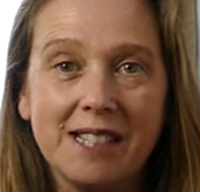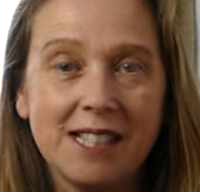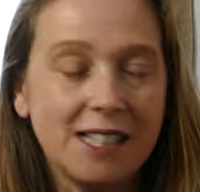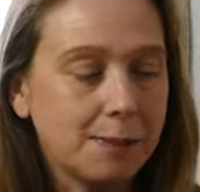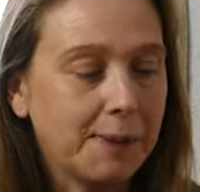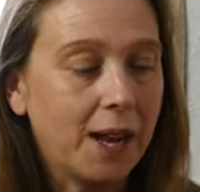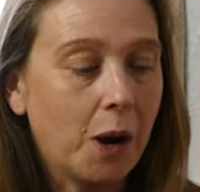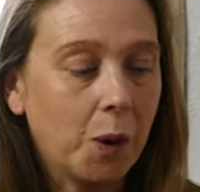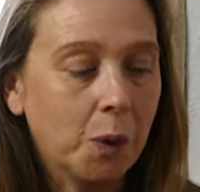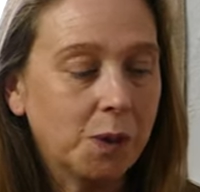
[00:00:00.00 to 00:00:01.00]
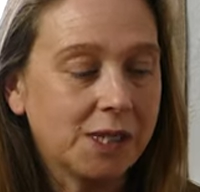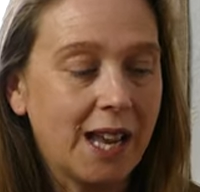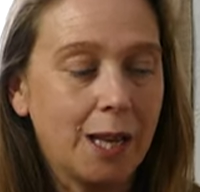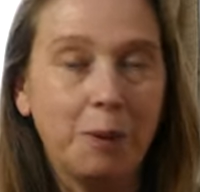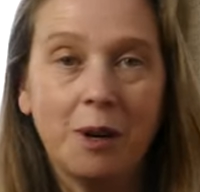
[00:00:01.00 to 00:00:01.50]
This is my old
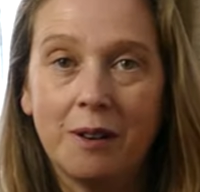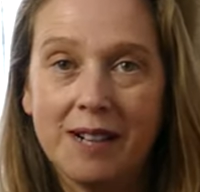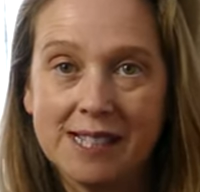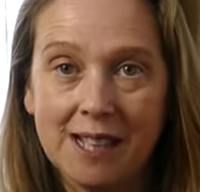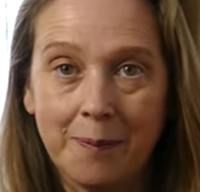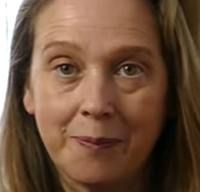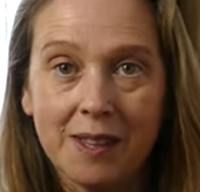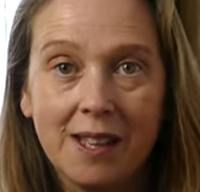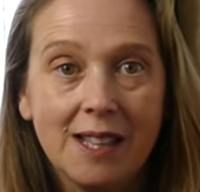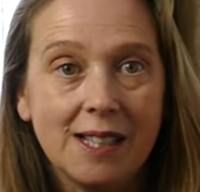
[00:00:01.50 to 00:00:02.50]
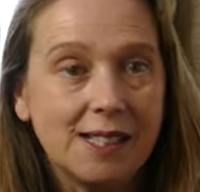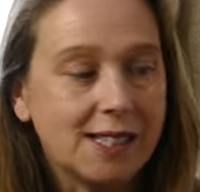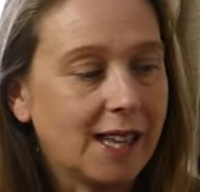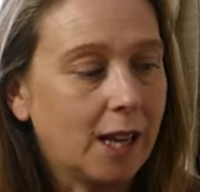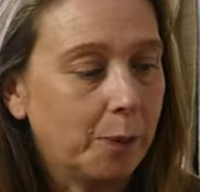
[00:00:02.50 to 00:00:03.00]
ABRSM
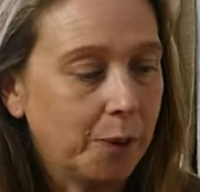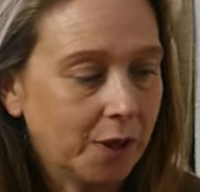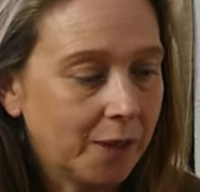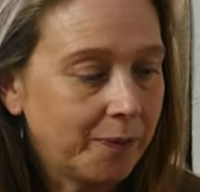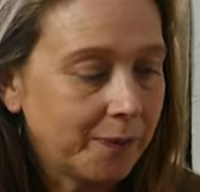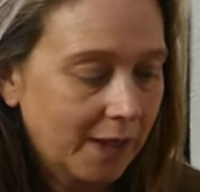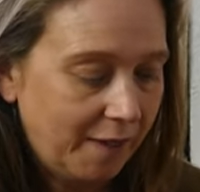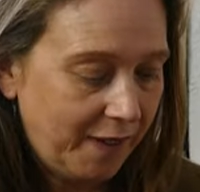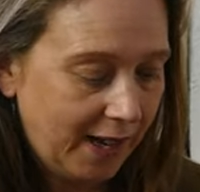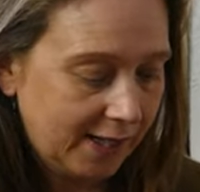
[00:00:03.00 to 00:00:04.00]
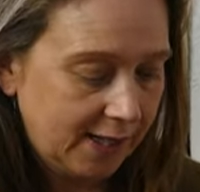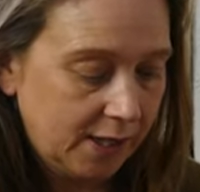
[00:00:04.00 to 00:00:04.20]
scale book. In fact, it's